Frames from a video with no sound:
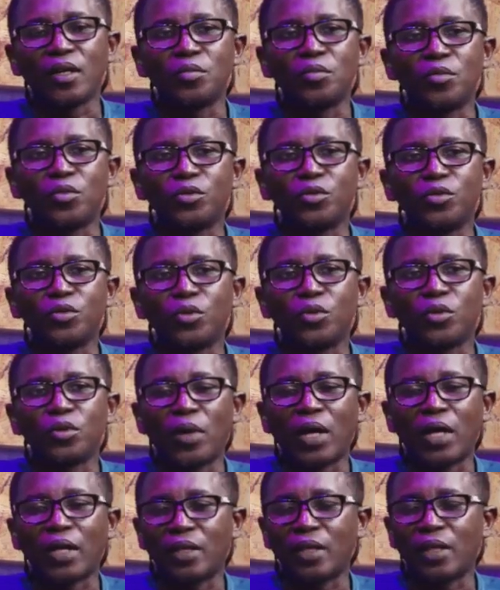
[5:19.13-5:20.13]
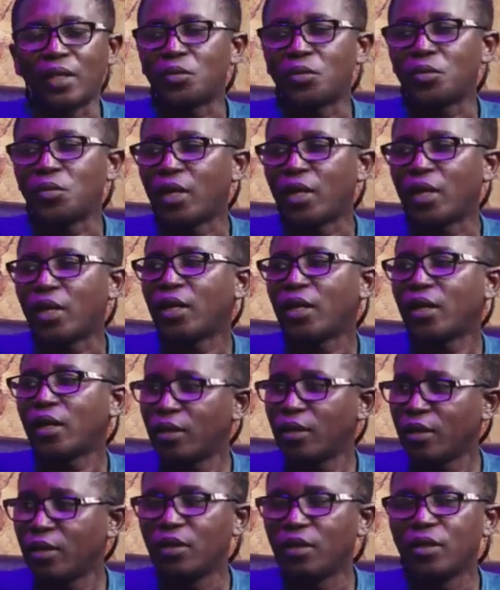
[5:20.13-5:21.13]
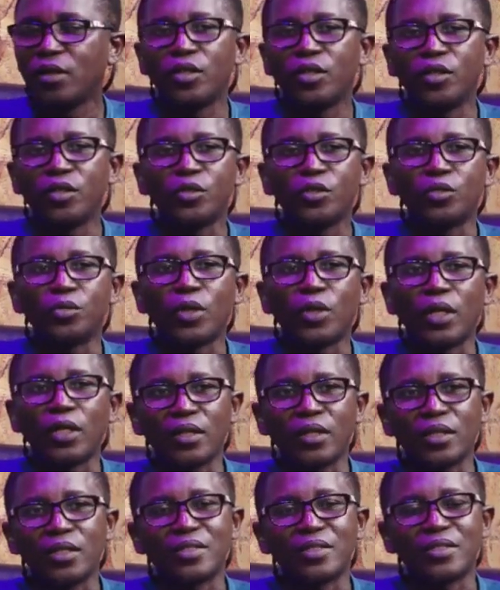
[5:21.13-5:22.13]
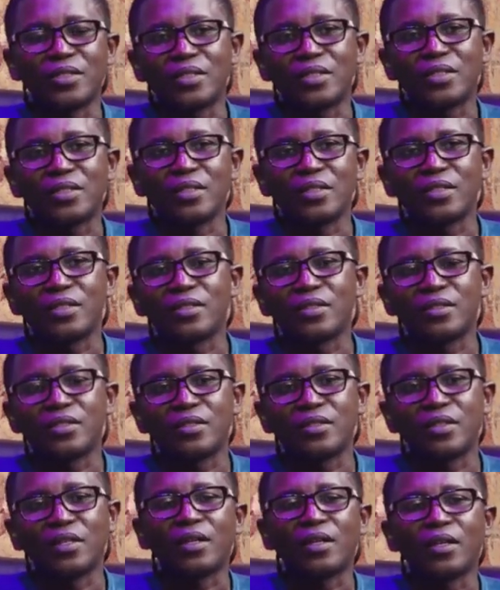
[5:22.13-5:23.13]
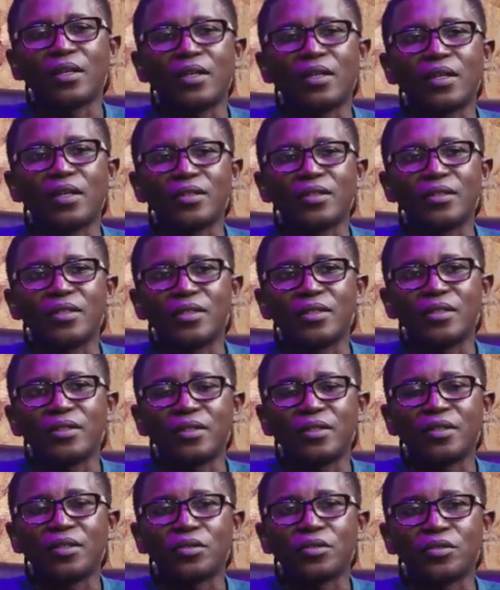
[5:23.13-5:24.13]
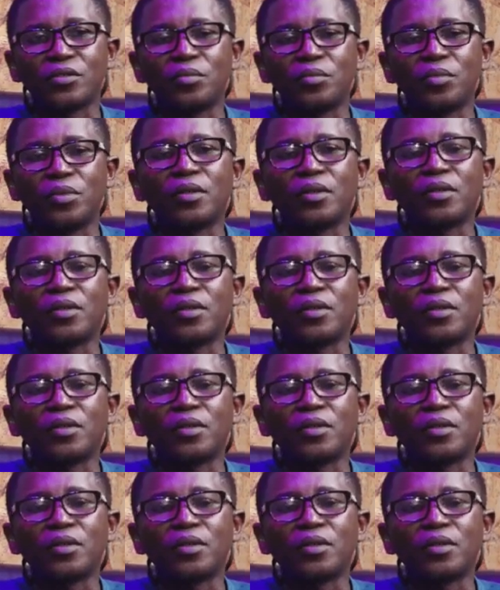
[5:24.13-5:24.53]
module pattern where you, I think it's 6, 6, 3, 3 or something.